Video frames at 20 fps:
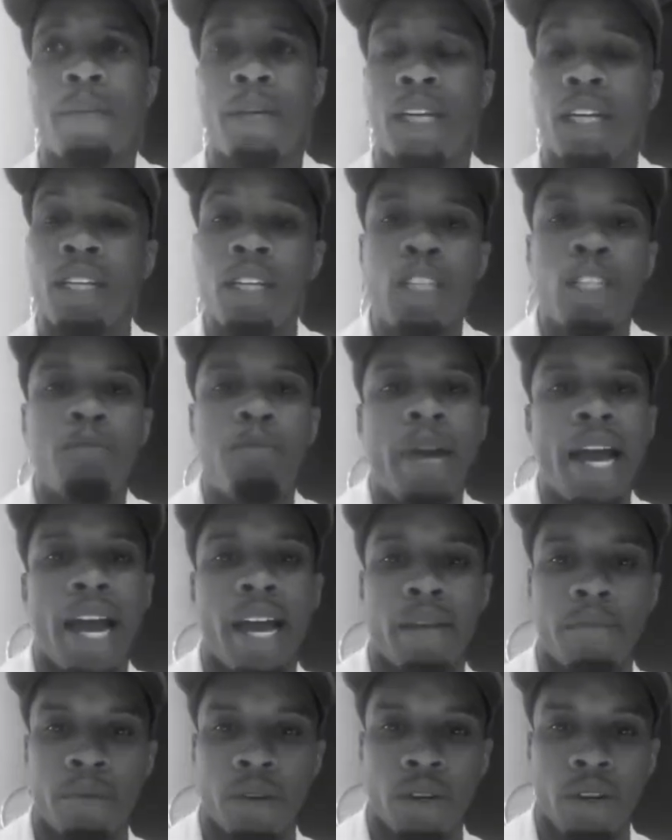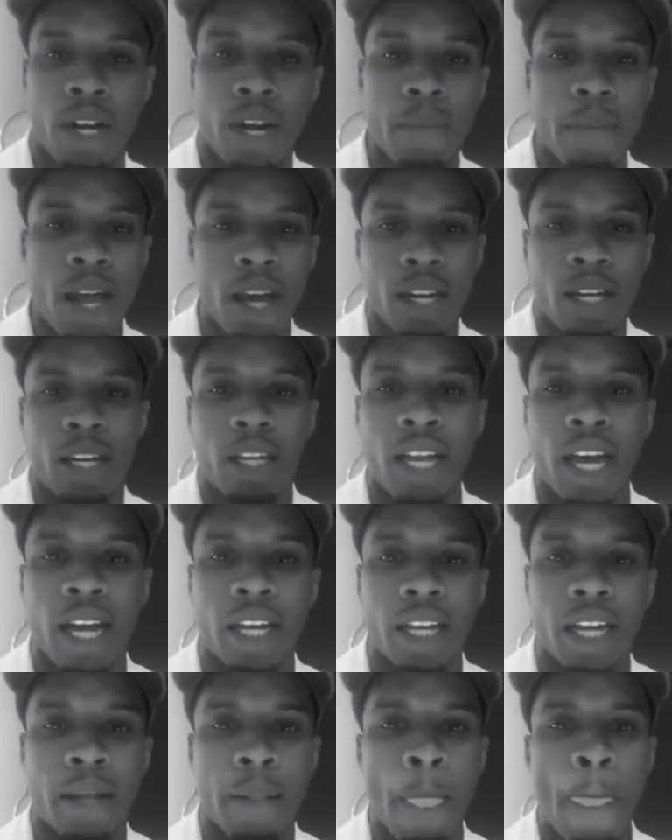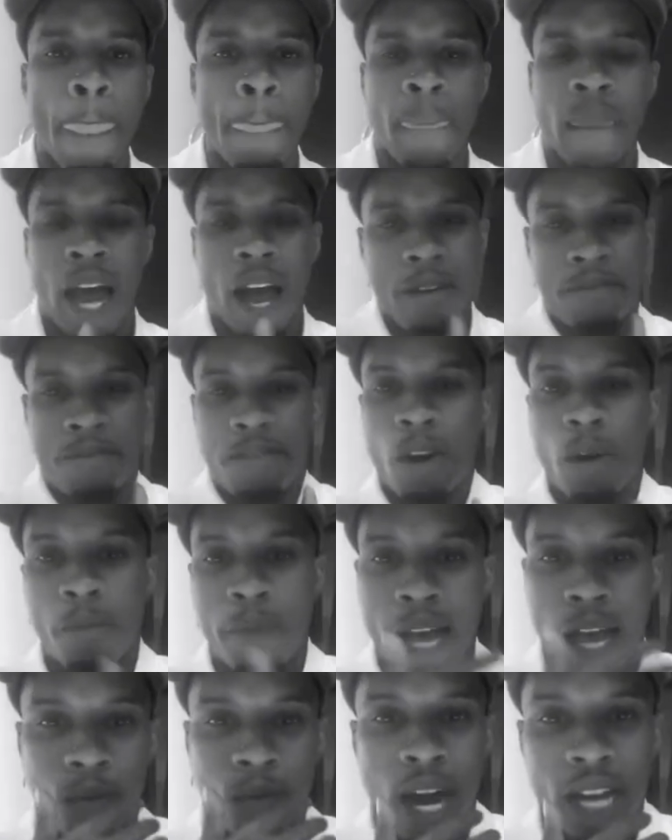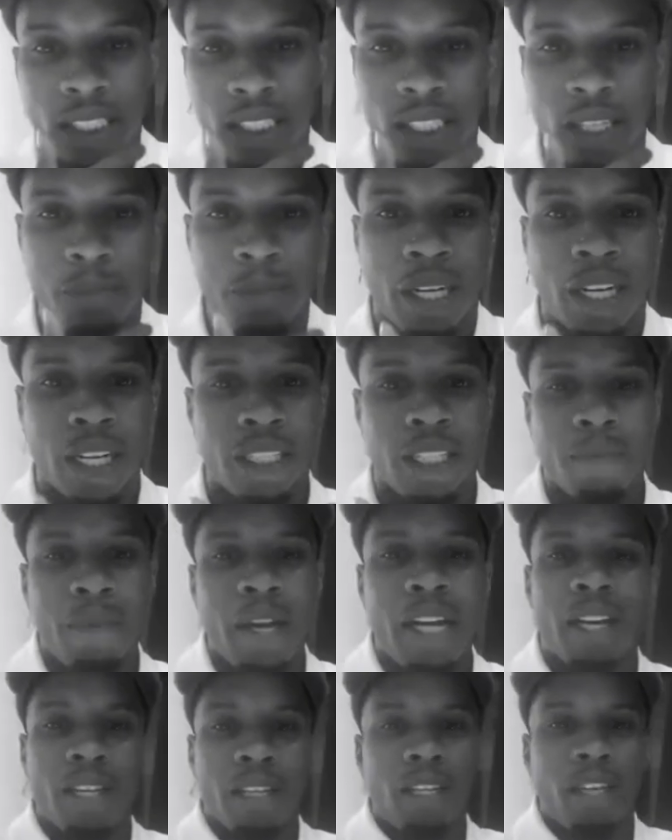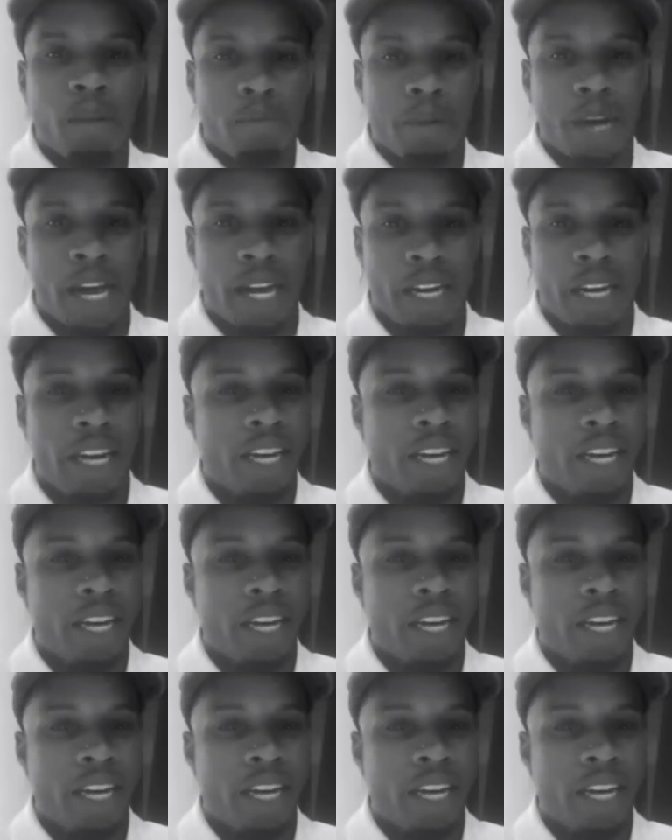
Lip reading: It looks bad, bro. And I'm not going to lie. Like, I felt bad watching it because it made her look bad.